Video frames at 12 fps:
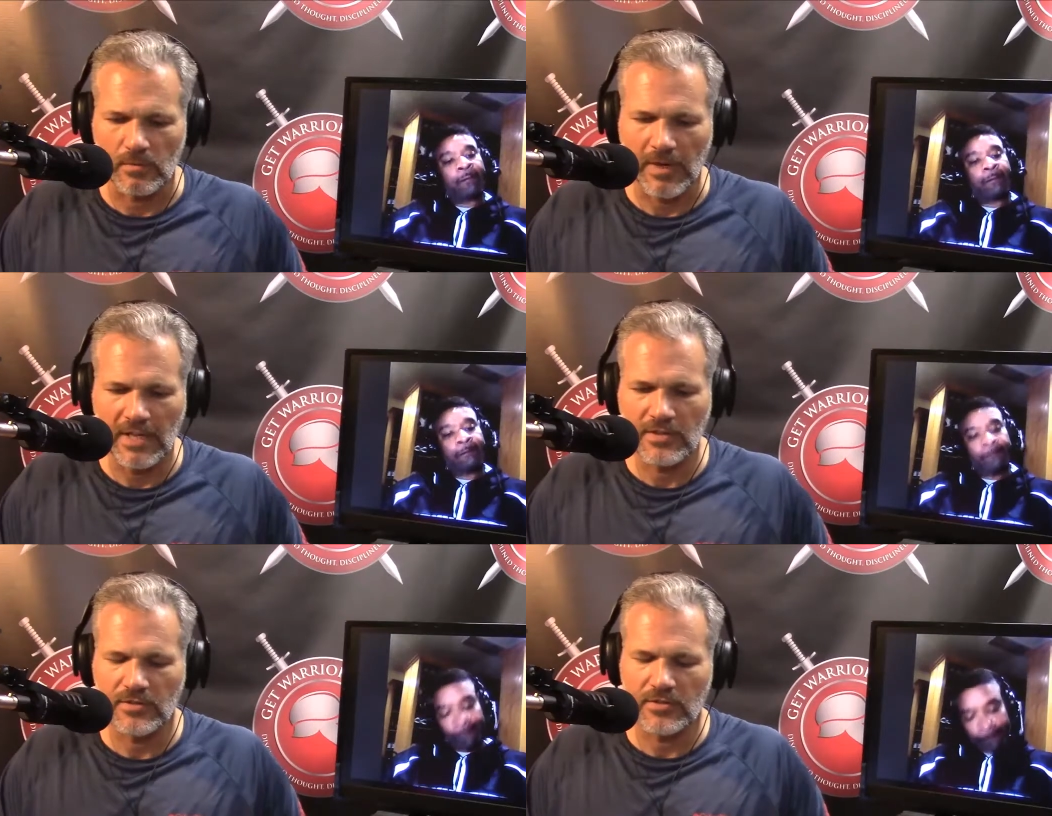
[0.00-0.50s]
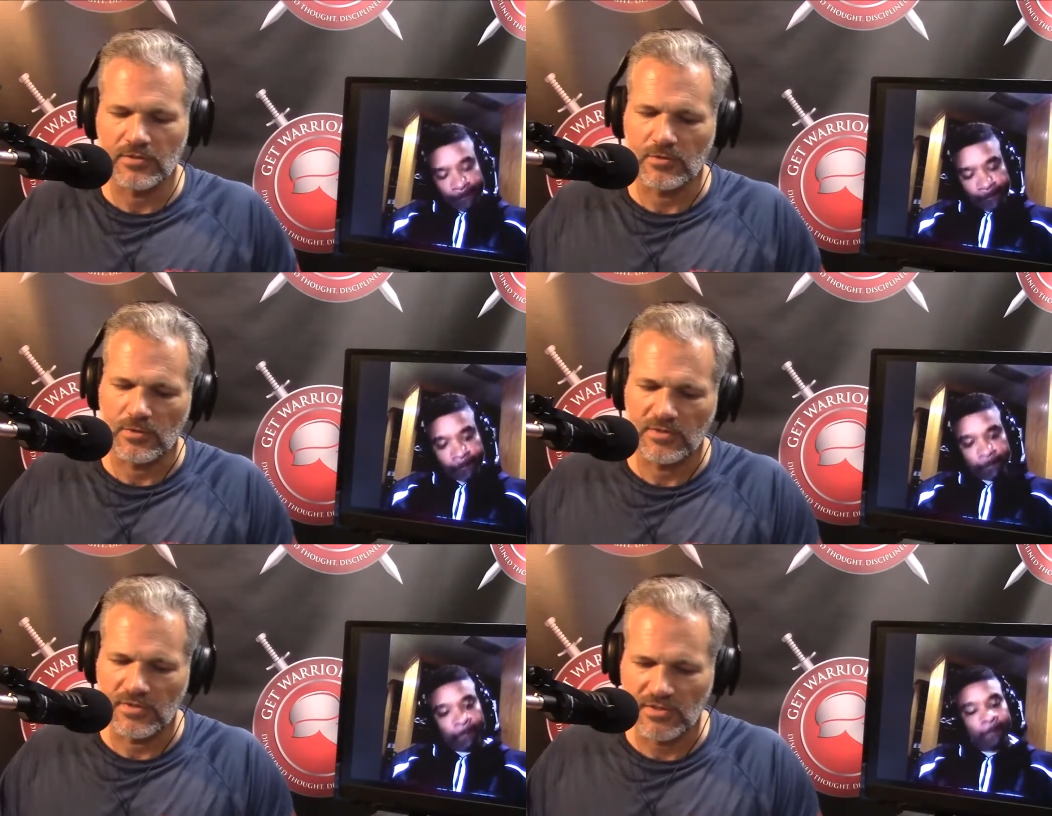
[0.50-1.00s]
Speaker 1: Rangers
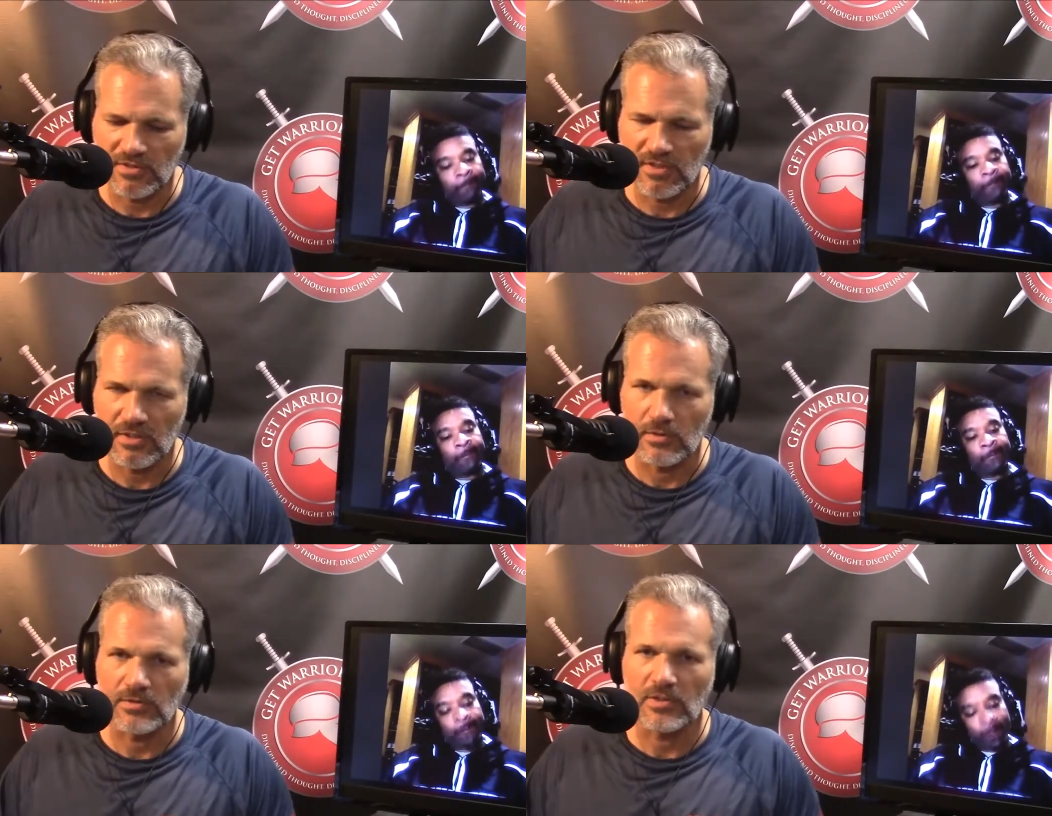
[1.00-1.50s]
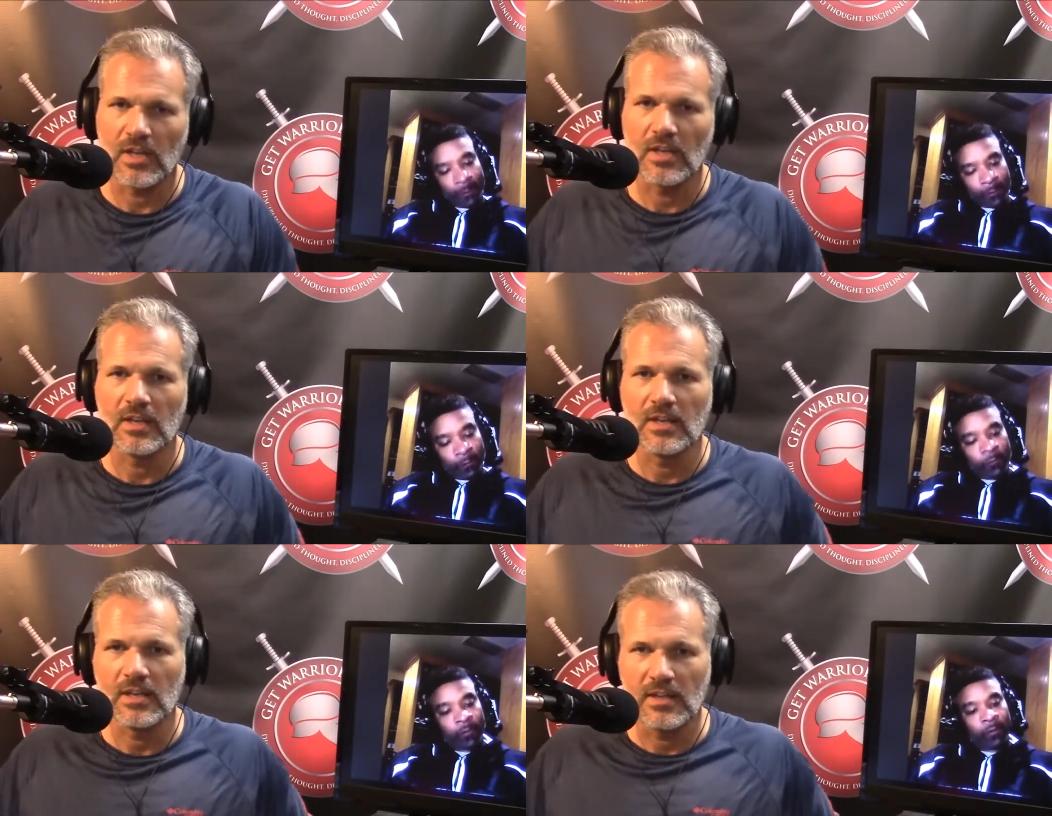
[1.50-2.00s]
or it's the SEALs,
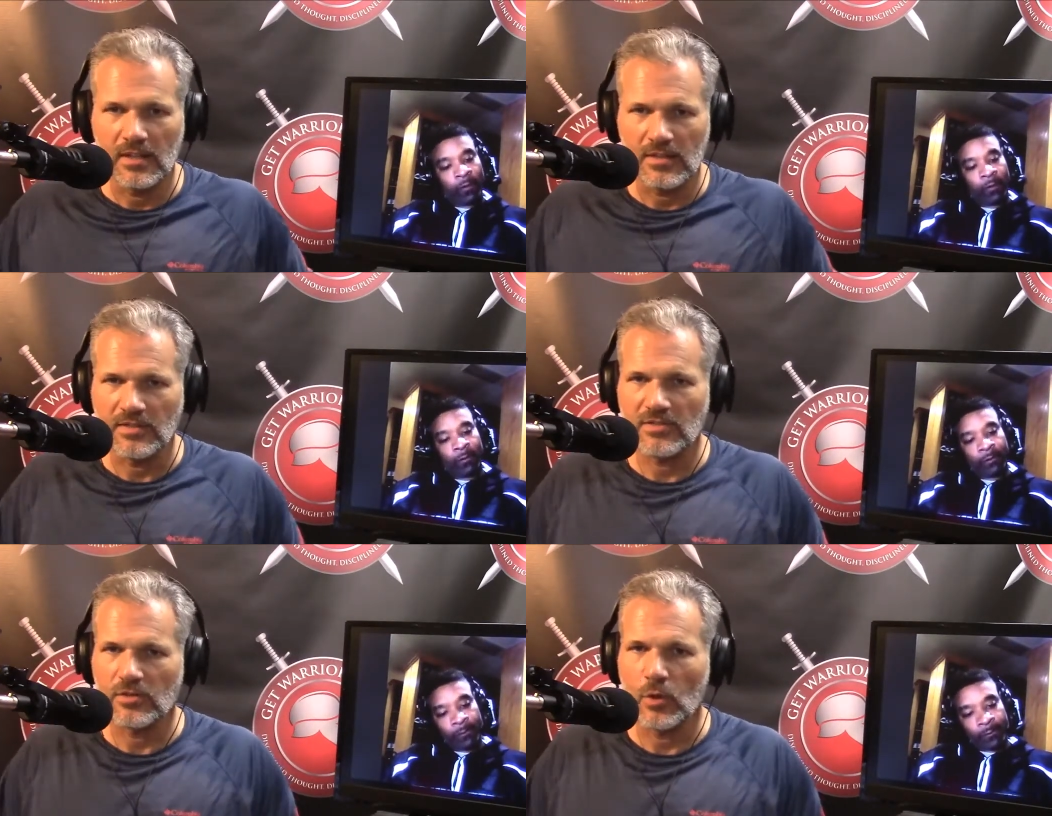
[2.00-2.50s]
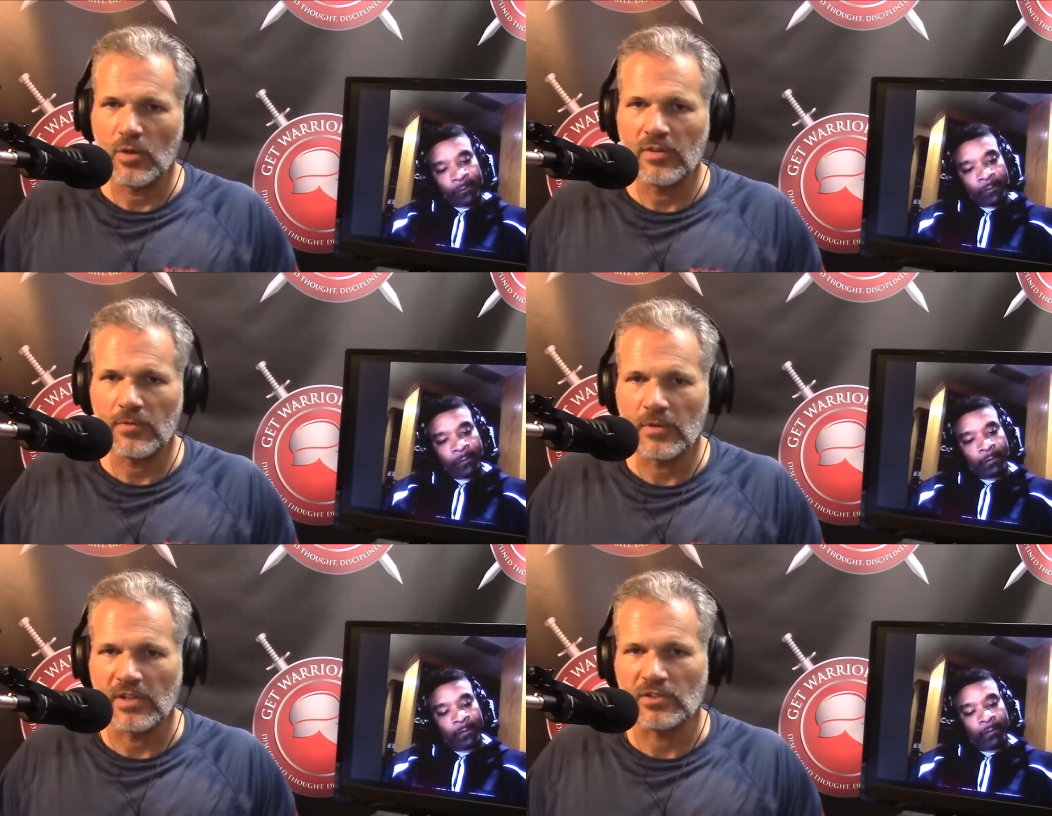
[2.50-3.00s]
this is only
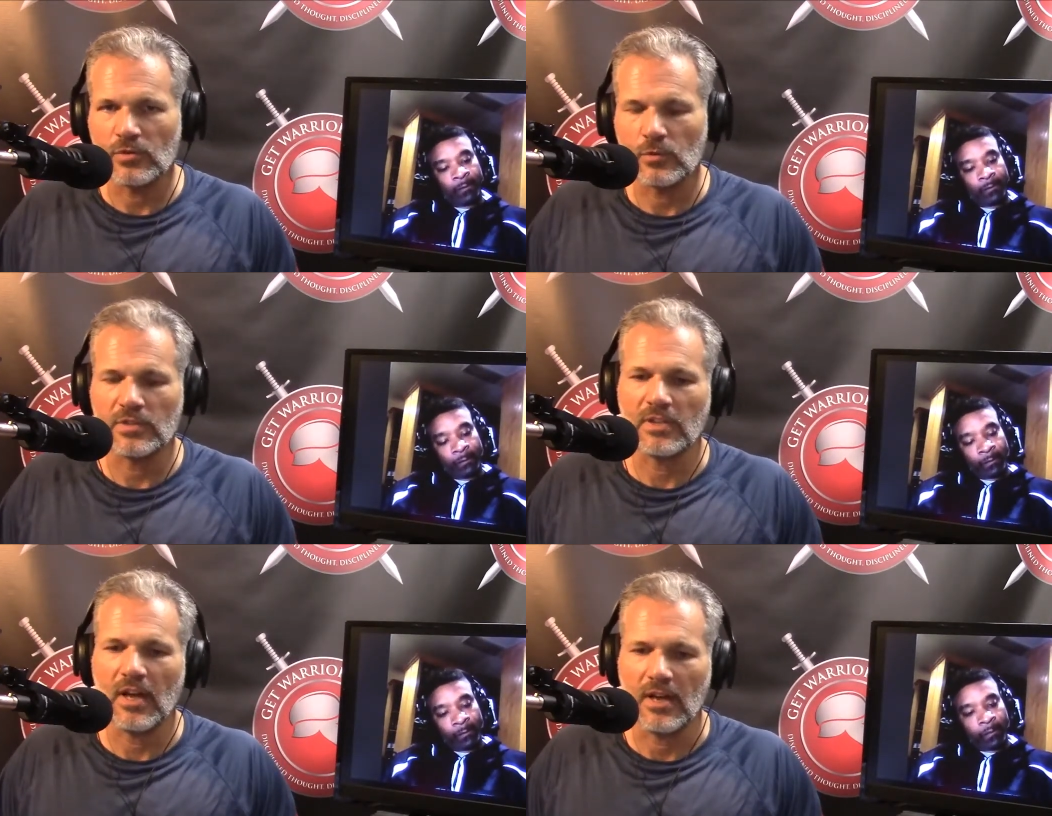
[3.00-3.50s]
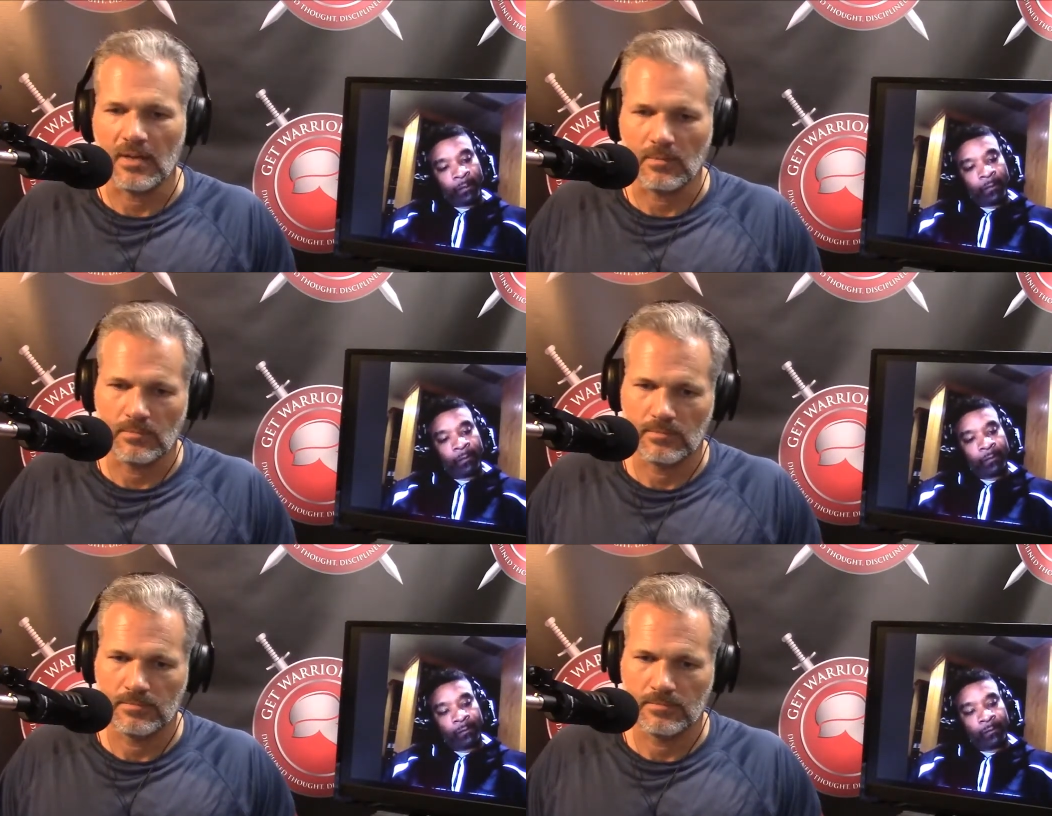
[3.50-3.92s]
for a short time.